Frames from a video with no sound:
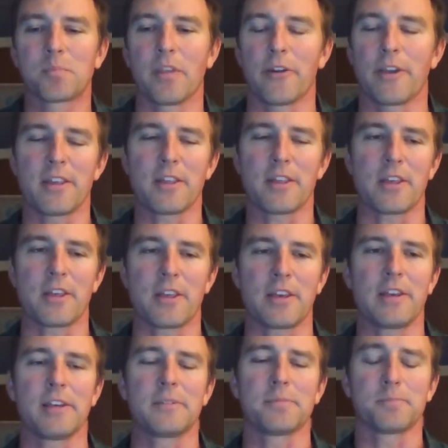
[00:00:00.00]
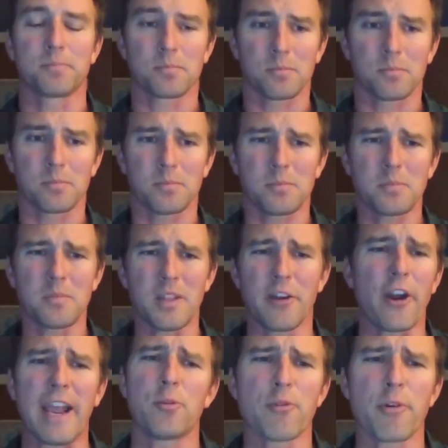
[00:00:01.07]
There
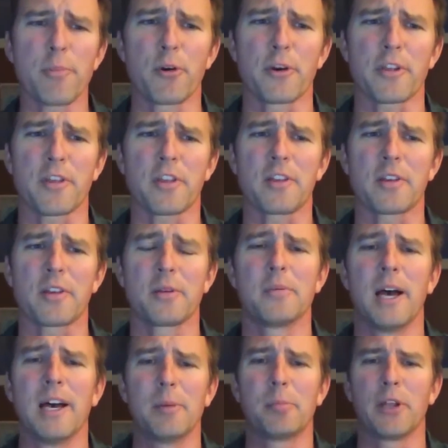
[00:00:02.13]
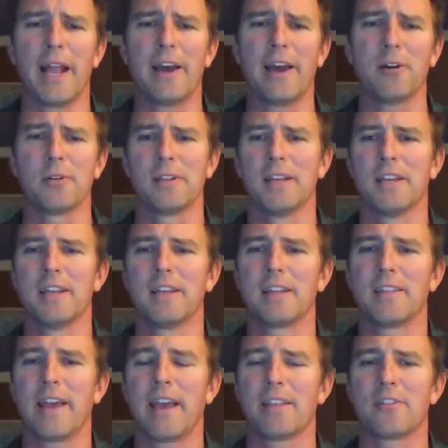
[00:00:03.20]
are annual reports put
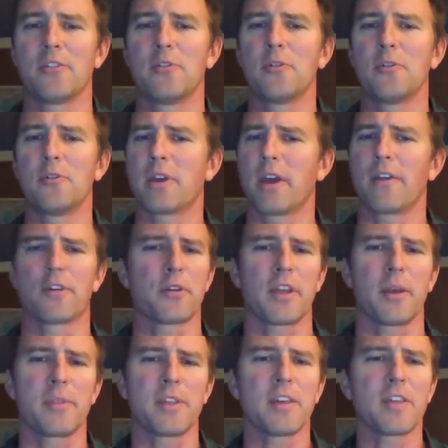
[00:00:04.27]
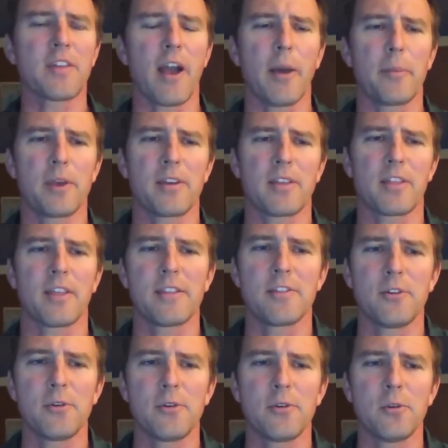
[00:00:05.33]
out that do cover some of these
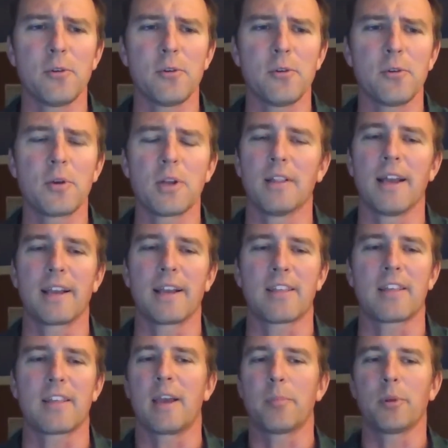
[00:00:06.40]
topics. They do collect